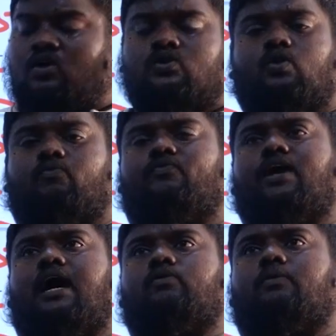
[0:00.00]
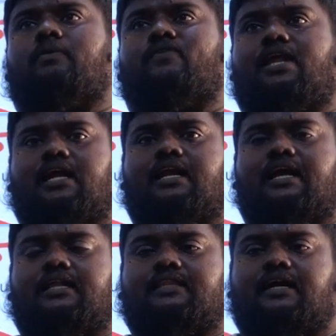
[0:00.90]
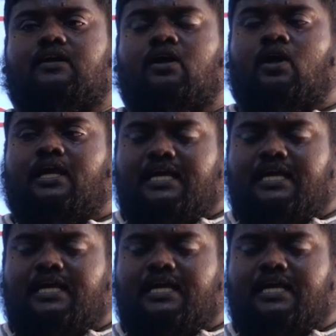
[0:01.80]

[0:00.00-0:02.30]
So we have to be very clear that